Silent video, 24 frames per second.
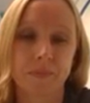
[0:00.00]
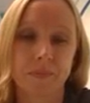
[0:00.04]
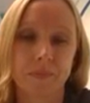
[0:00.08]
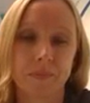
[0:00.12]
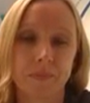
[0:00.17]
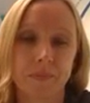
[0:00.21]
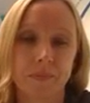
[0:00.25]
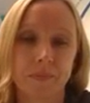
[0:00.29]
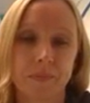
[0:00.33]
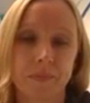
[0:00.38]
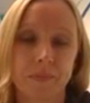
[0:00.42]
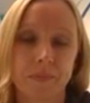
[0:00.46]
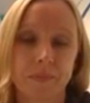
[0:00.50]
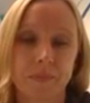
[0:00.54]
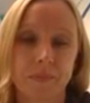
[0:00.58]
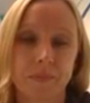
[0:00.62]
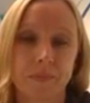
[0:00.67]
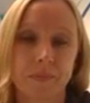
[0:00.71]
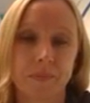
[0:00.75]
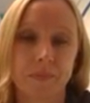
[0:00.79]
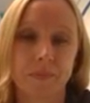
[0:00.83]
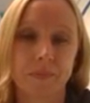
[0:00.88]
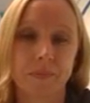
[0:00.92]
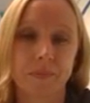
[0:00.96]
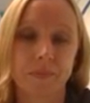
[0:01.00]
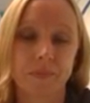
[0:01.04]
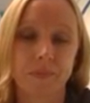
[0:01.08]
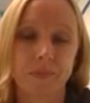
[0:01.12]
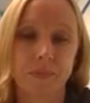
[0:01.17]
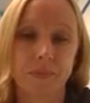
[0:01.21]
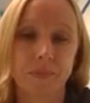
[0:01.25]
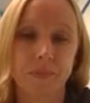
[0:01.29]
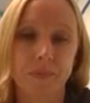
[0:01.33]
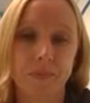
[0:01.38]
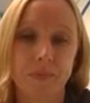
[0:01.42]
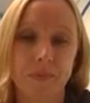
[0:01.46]

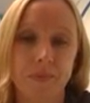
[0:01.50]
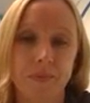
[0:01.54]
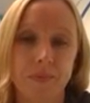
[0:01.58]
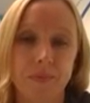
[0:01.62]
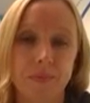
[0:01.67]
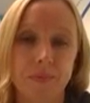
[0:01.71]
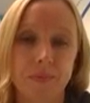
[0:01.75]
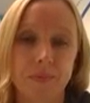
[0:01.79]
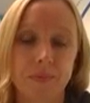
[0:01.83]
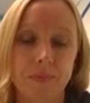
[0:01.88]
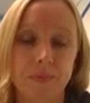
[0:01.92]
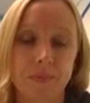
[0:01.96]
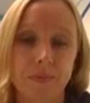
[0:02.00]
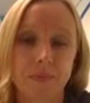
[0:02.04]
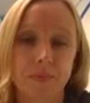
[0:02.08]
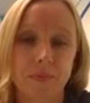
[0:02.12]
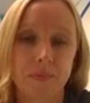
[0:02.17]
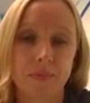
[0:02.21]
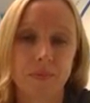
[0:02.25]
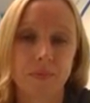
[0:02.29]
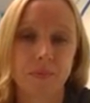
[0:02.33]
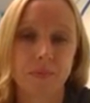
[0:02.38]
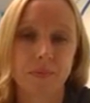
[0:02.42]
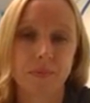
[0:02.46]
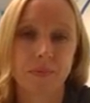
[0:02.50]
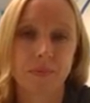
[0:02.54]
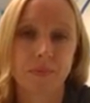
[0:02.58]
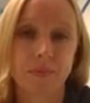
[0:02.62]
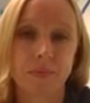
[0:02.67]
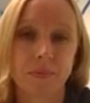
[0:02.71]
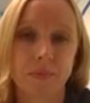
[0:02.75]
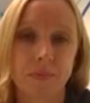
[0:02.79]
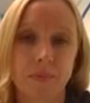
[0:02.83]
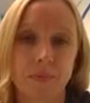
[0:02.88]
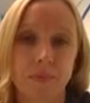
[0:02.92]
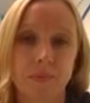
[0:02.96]

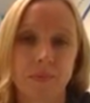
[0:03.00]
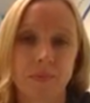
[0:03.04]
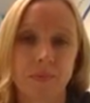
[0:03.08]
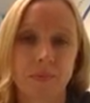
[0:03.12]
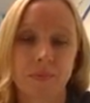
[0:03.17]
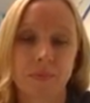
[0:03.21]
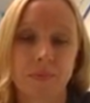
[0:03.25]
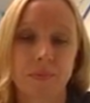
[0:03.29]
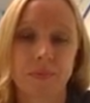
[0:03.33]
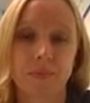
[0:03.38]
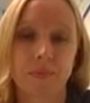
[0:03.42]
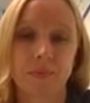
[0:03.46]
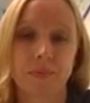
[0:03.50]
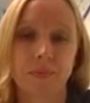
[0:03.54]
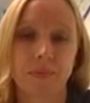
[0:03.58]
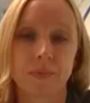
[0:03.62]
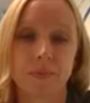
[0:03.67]
This person isn't speaking.